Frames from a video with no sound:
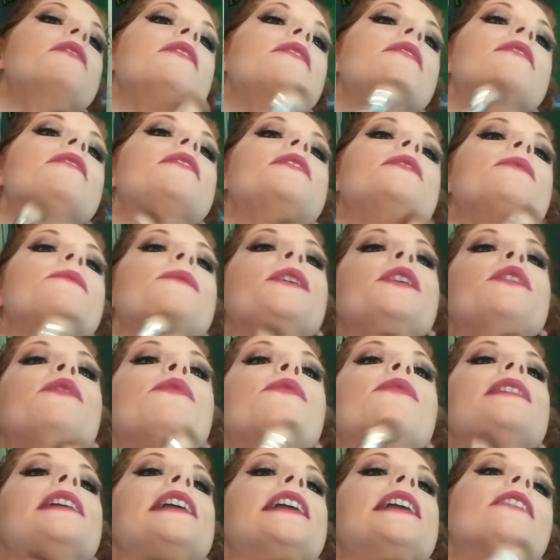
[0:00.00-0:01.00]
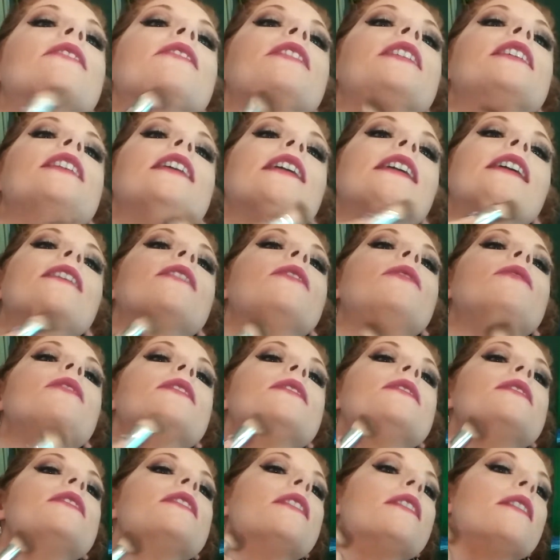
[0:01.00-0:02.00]
This is a very flattering angle,
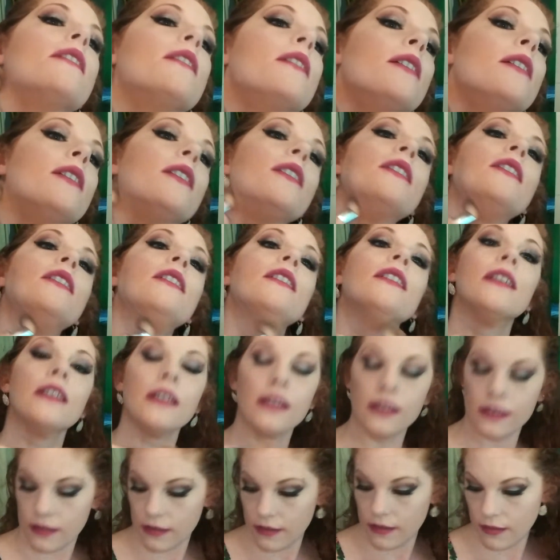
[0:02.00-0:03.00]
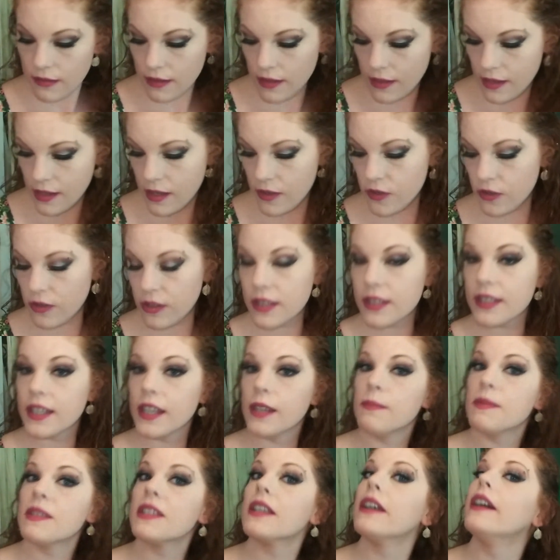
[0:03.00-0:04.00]
isn't it? And then do the
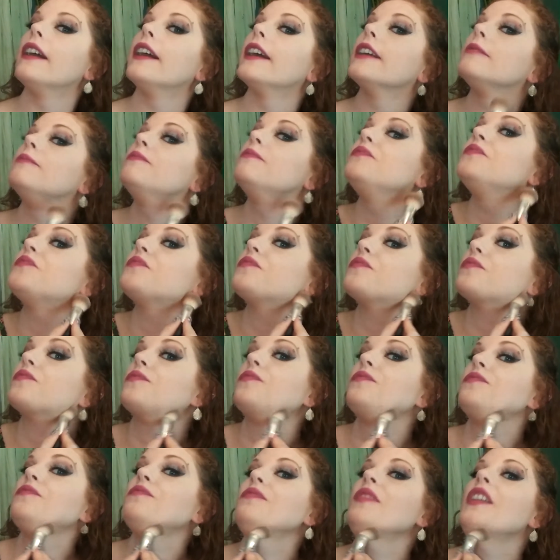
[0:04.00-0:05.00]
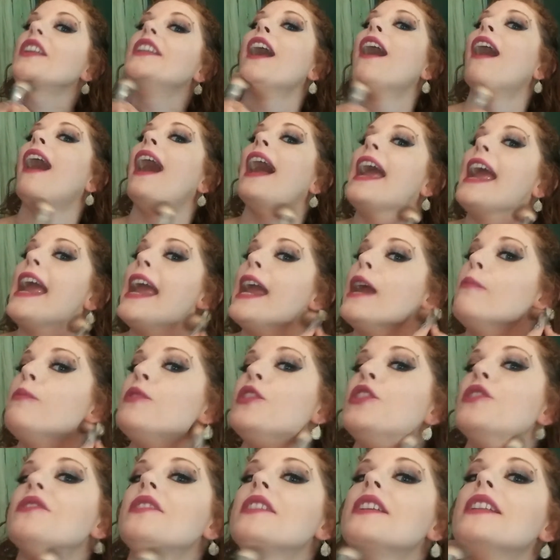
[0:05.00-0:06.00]
same side. Now, I am
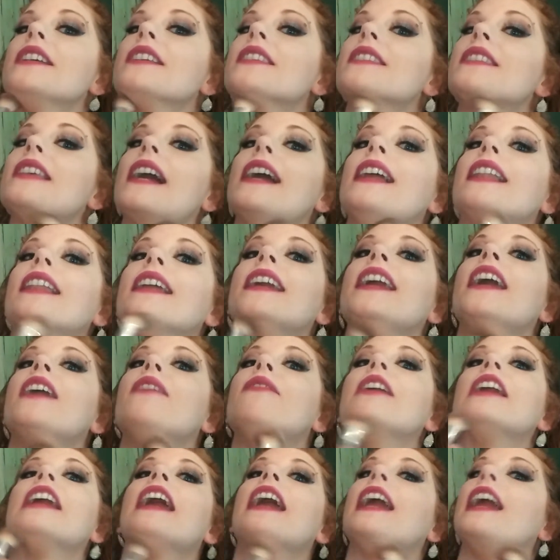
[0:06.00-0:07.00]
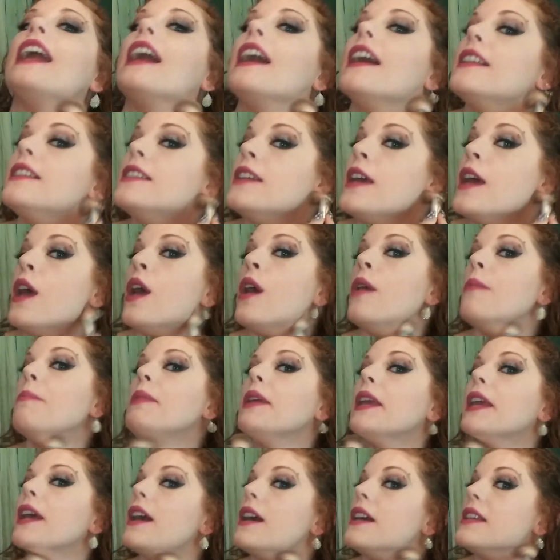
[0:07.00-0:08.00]
using a slightly heavy hand
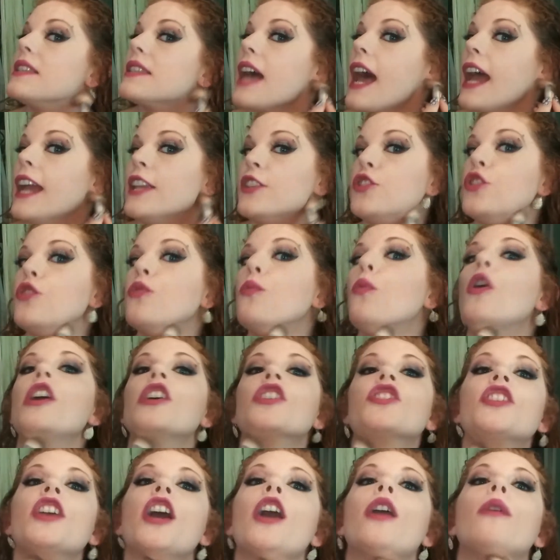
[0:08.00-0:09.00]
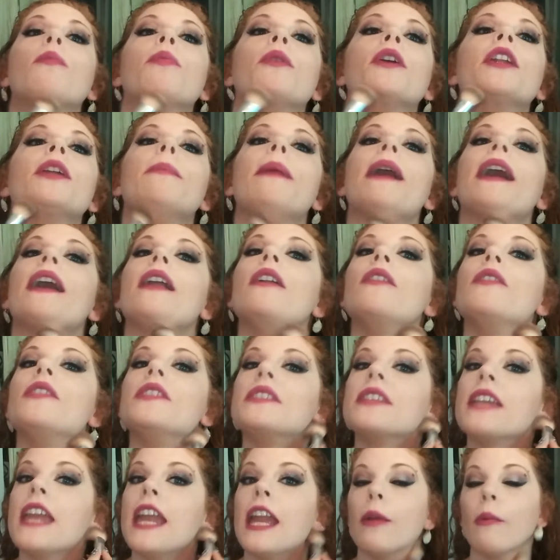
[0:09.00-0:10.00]
because I do wash out pretty bad on
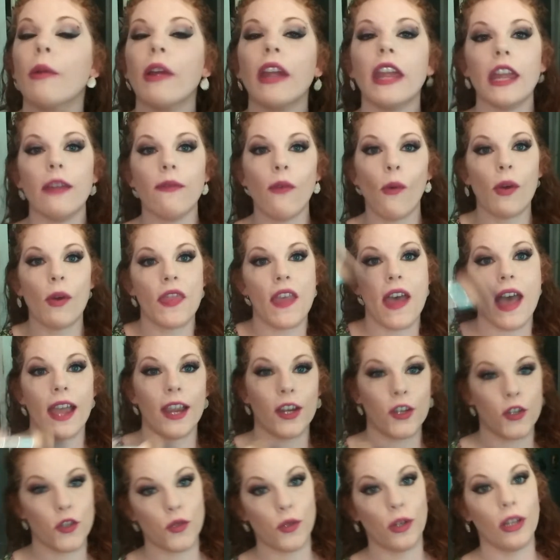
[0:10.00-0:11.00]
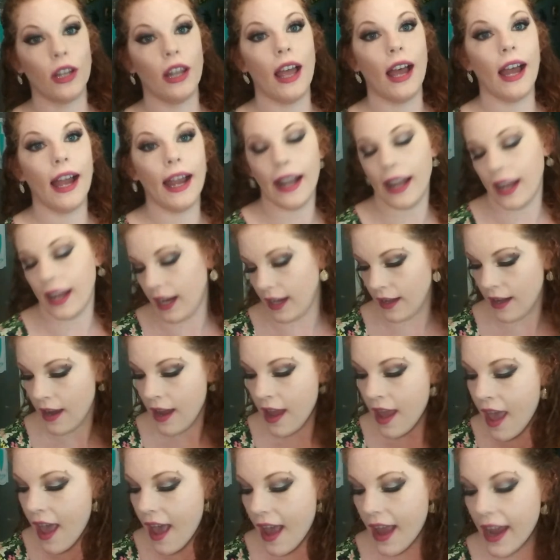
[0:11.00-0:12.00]
this camera. Even with the extra lighting,
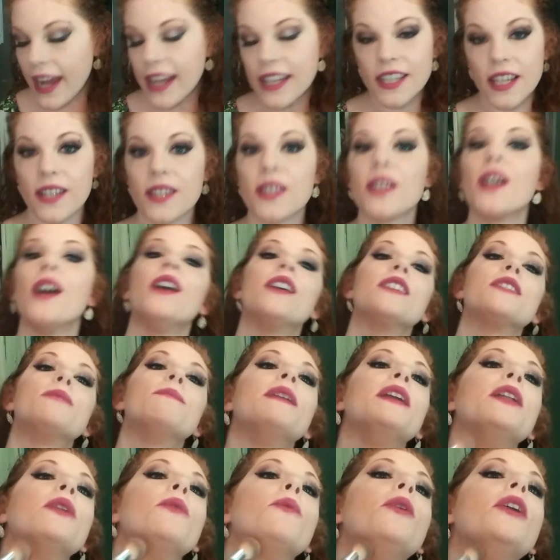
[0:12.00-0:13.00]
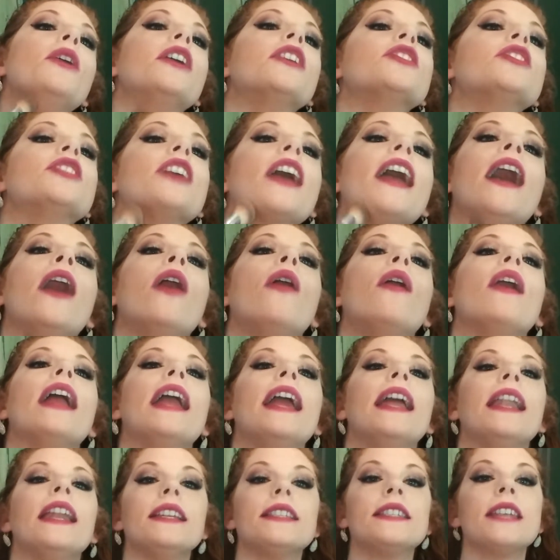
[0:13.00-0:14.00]
it does cause me to wash out.
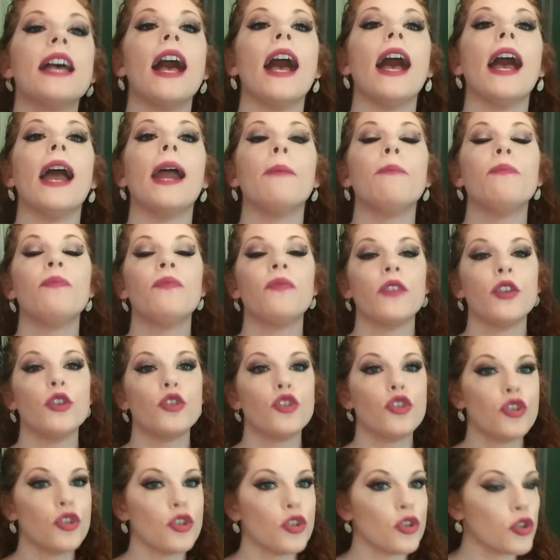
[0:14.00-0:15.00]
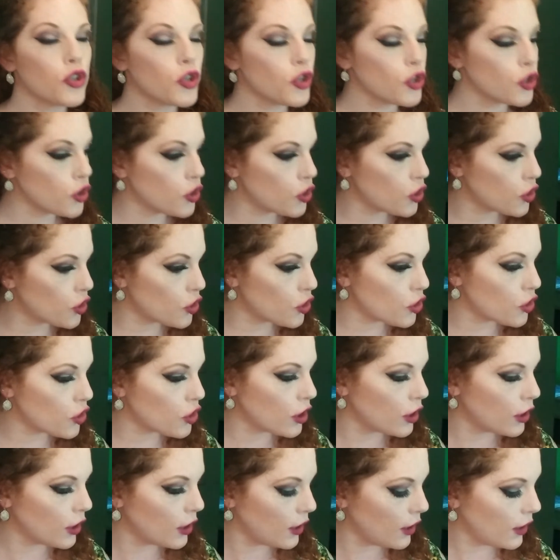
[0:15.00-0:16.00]
Anytime...
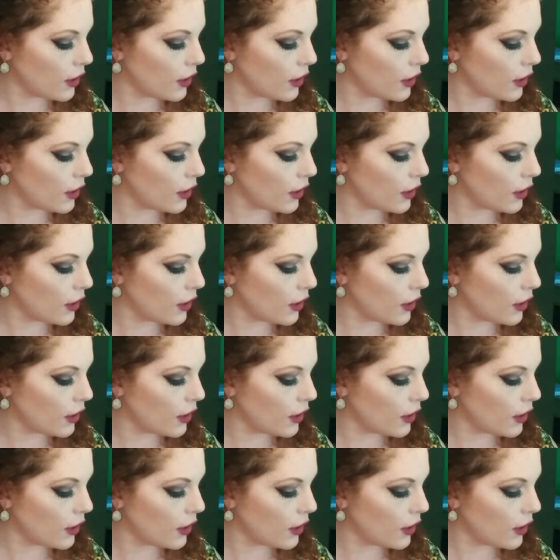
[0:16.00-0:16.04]
Shh.